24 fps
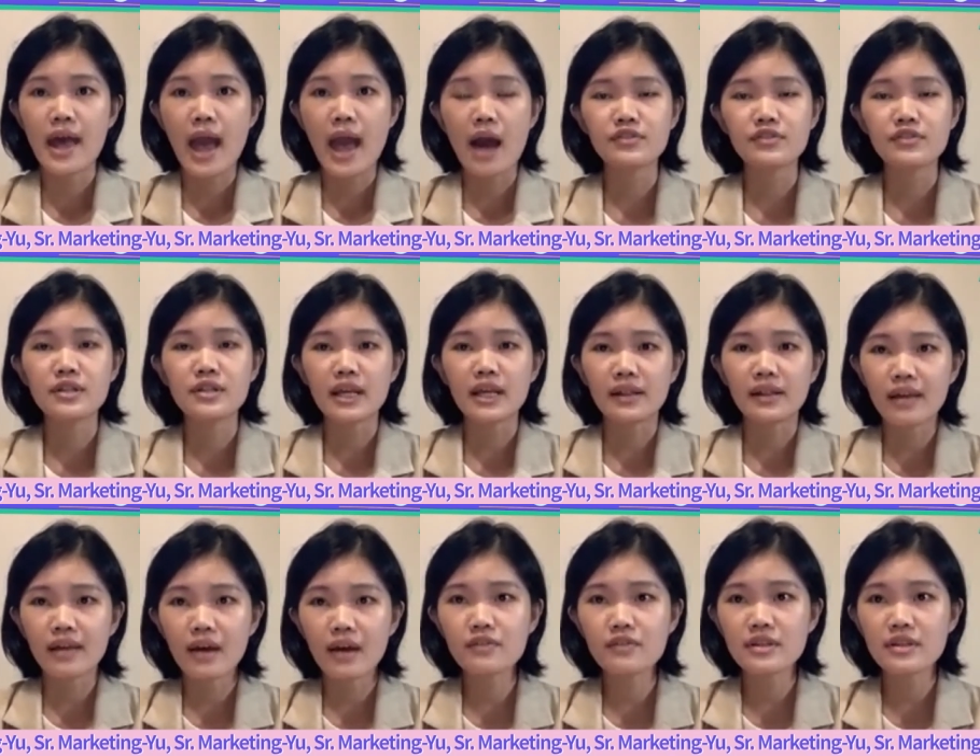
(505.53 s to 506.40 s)
After
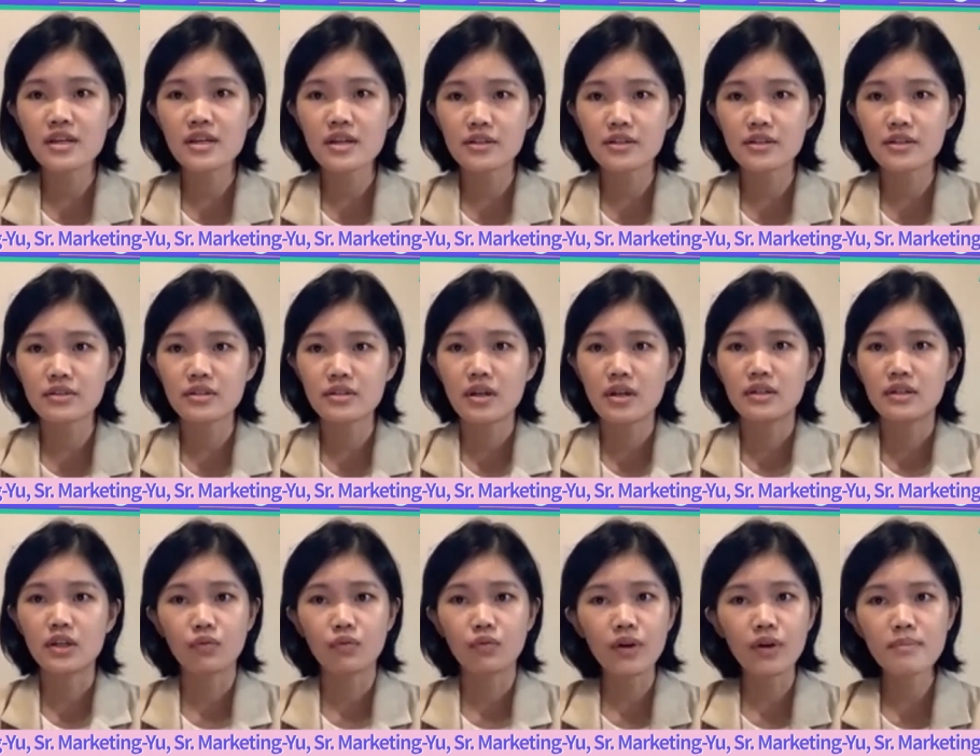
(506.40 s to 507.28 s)
11 years,
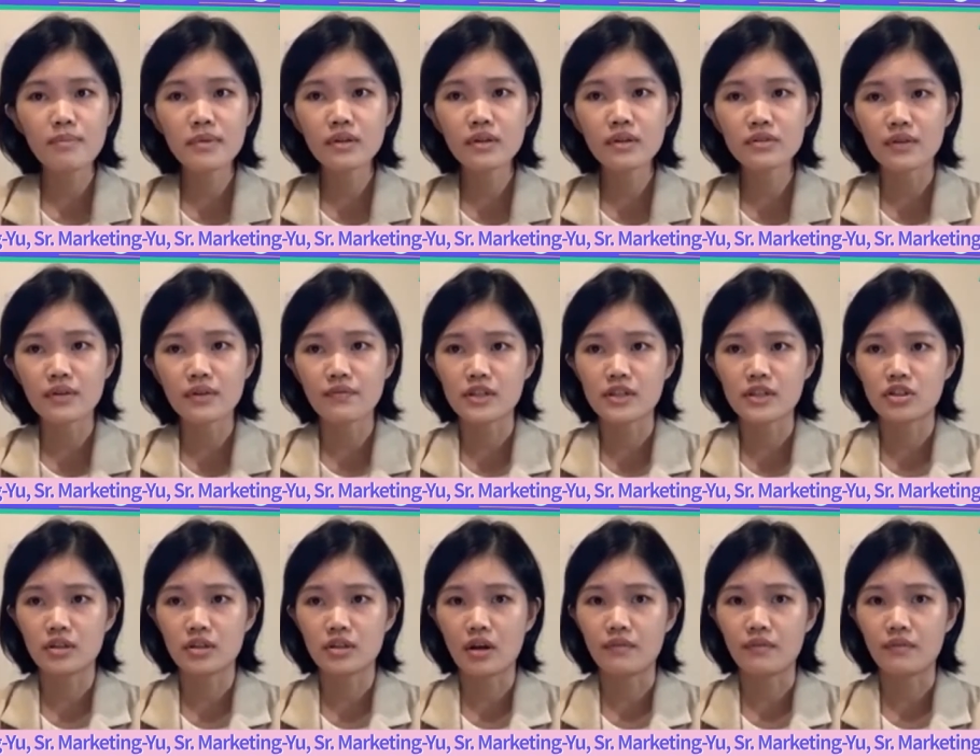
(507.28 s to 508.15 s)
the Criminal
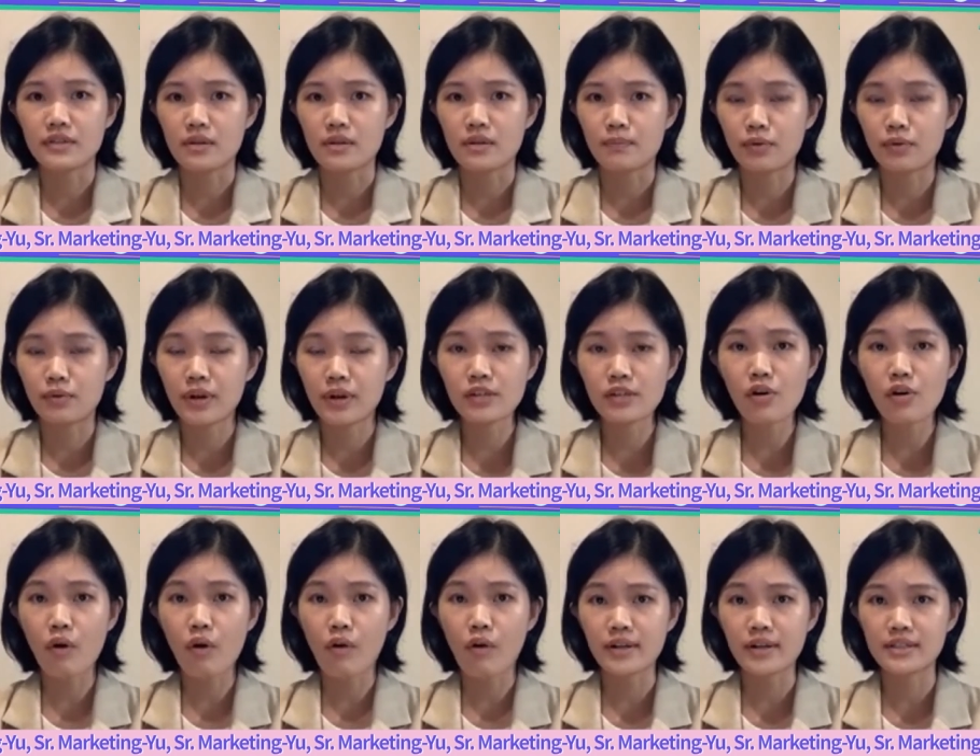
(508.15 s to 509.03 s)
Division of Supreme
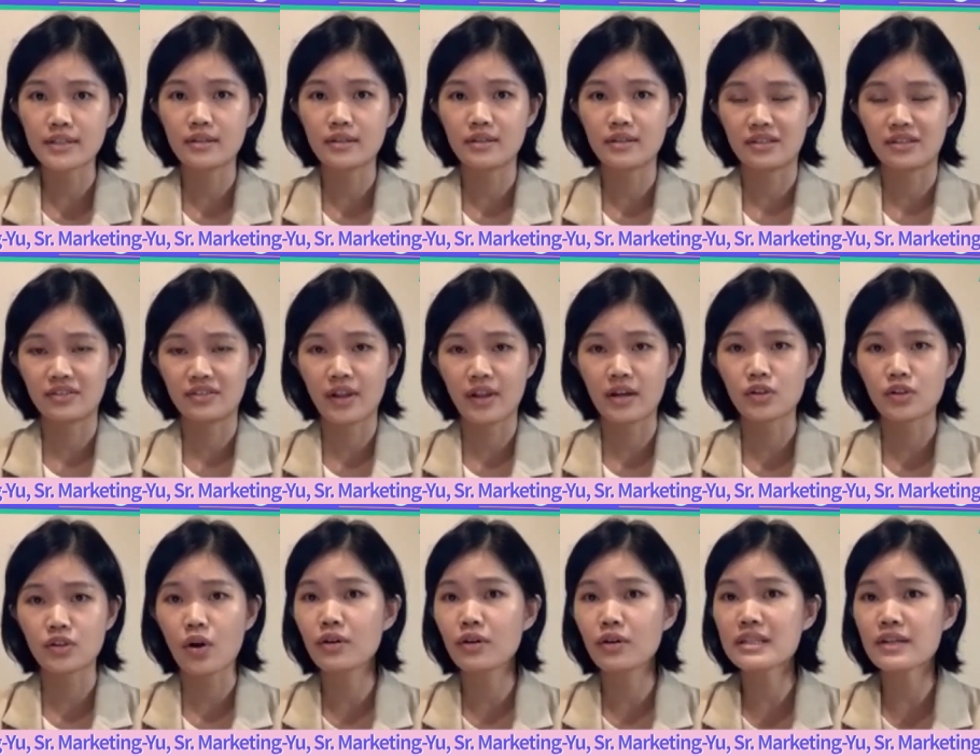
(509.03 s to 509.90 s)
Court declared
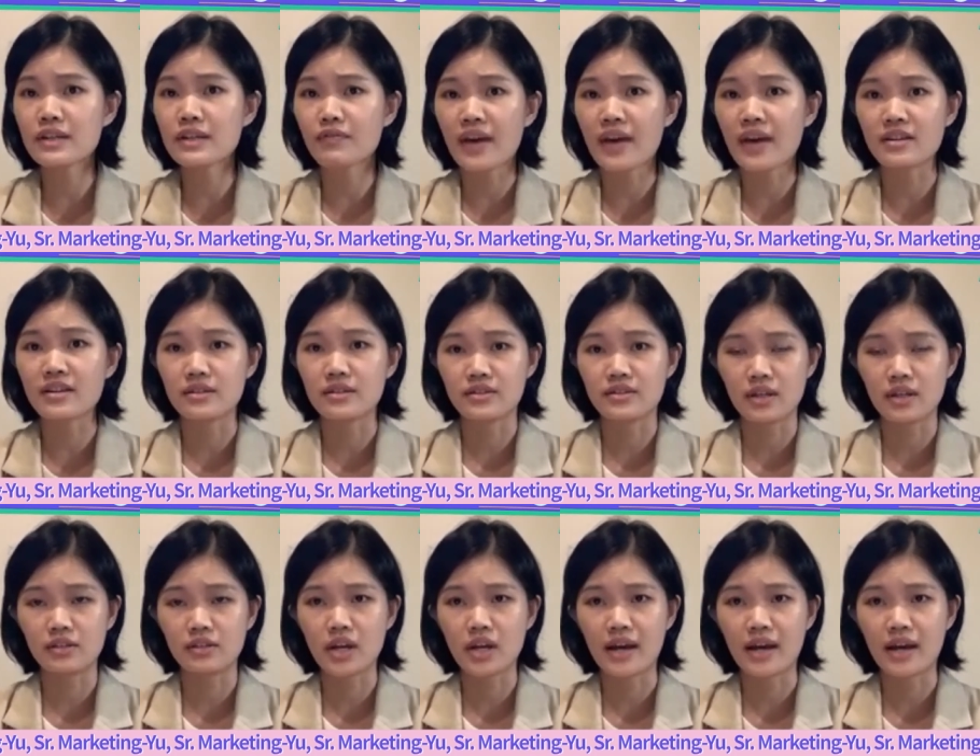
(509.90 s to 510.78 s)
all the defendants
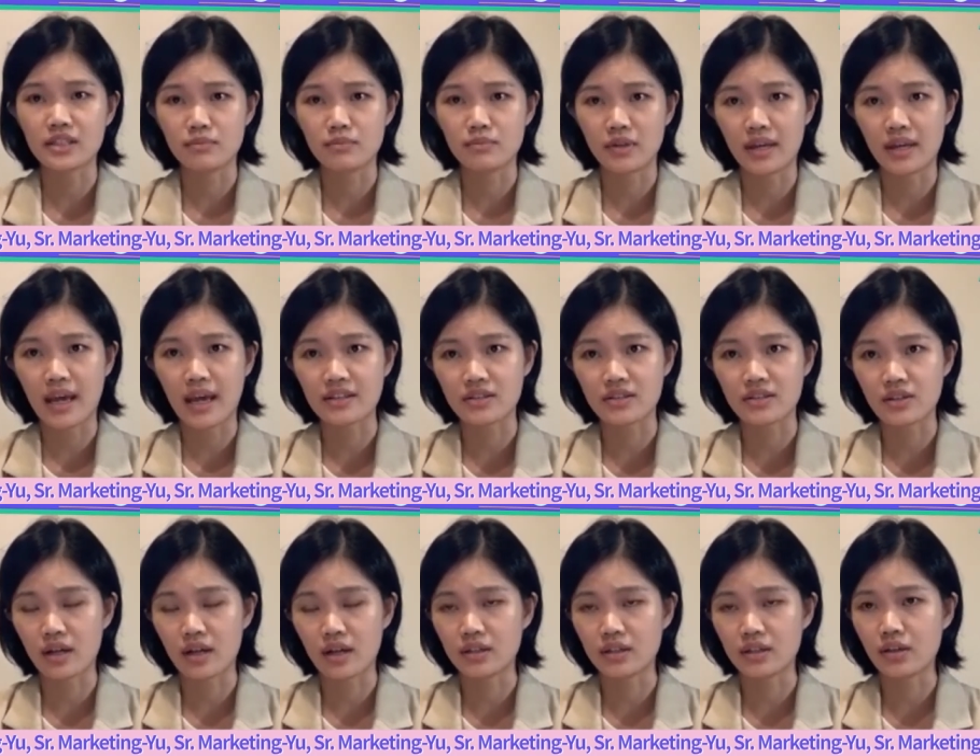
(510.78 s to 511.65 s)
in Tai Ji Men case
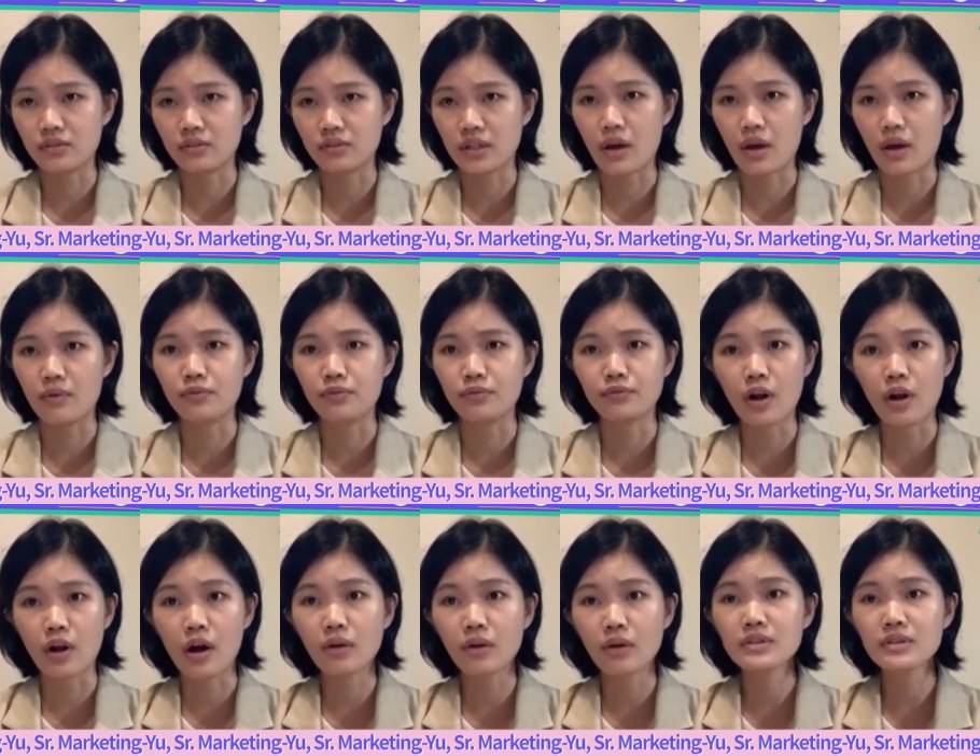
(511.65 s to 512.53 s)
not guilty of
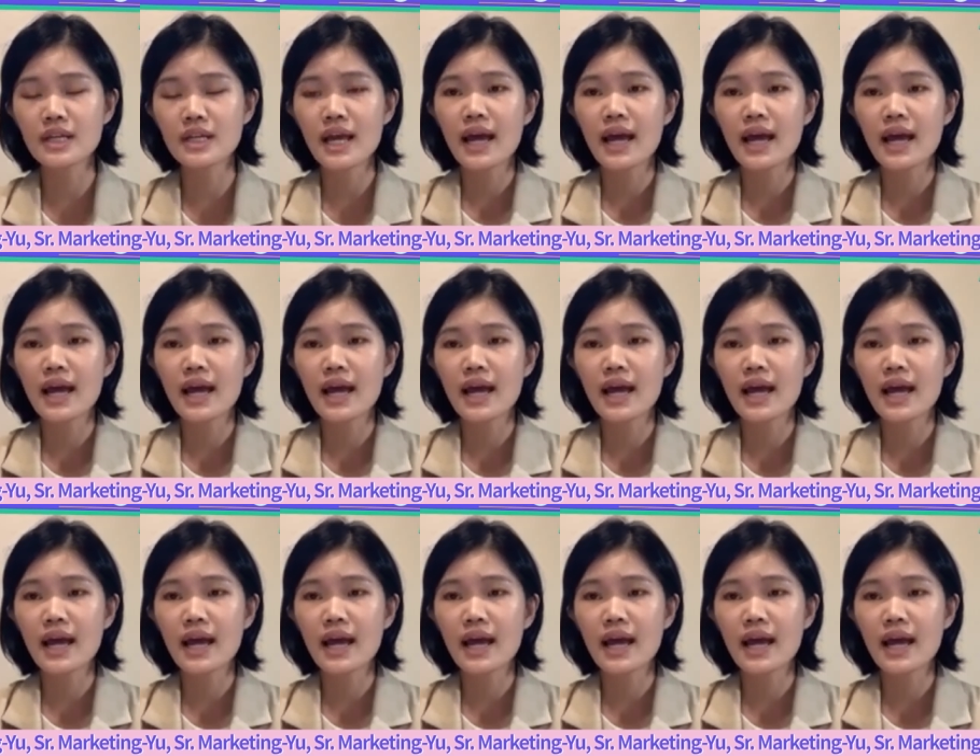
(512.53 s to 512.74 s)
fraud,